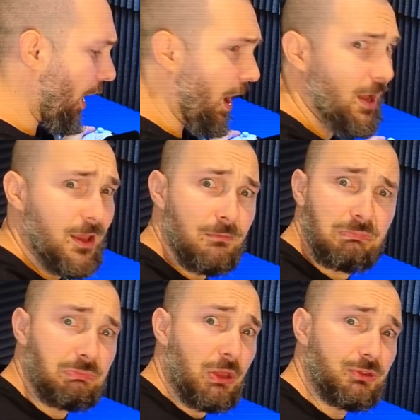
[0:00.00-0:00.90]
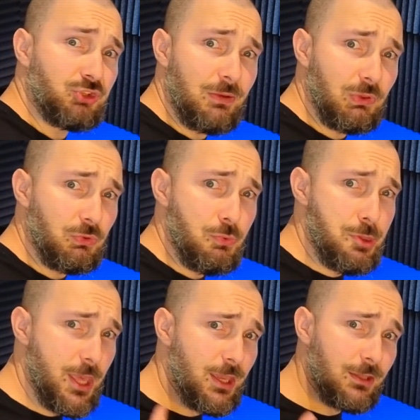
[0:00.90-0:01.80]
I am not ashamed to
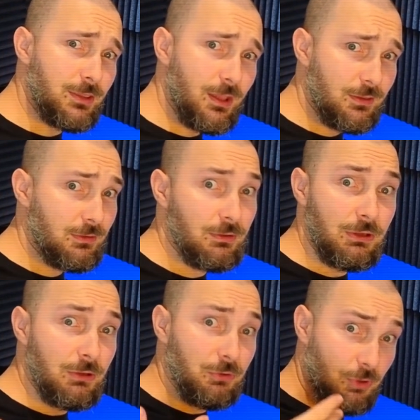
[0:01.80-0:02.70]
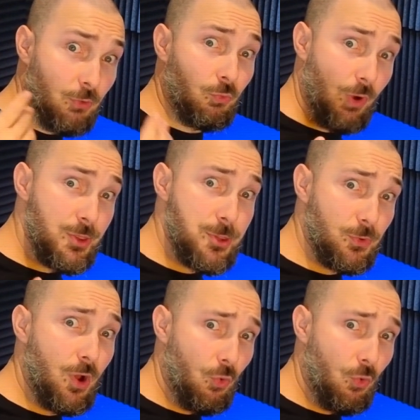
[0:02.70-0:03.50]
say that You know, once you go